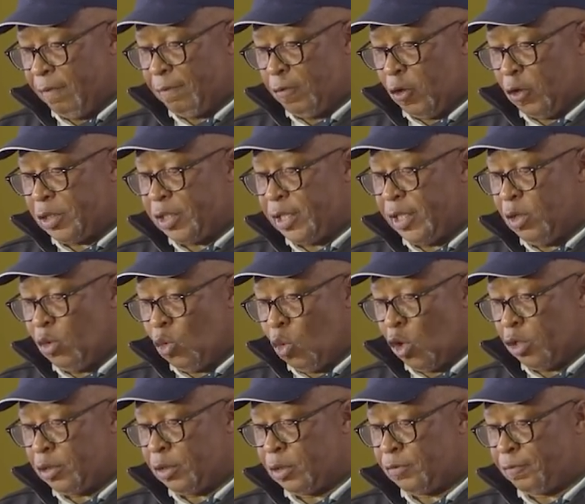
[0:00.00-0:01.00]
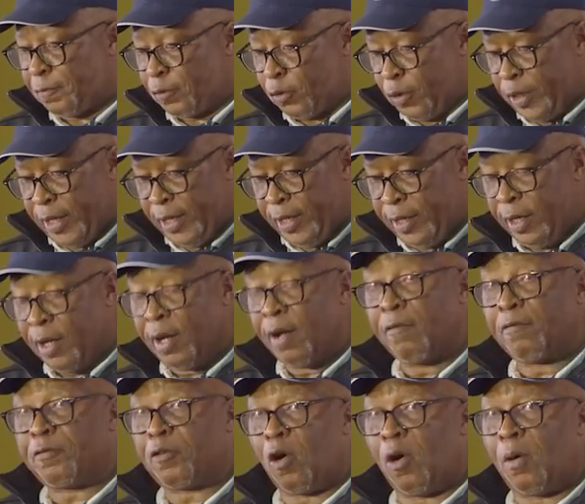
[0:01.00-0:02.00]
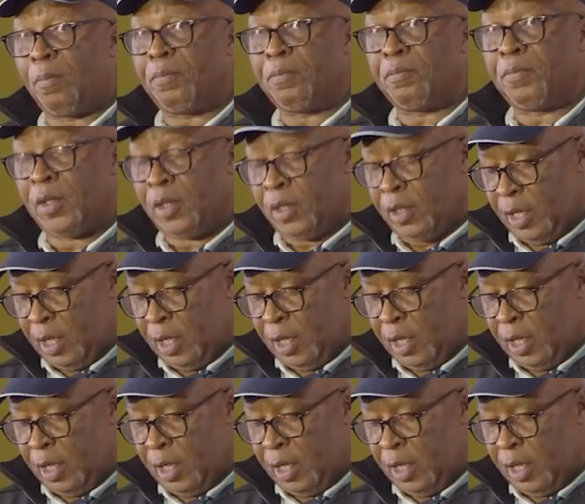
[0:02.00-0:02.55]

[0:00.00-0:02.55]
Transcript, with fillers: Voting was free from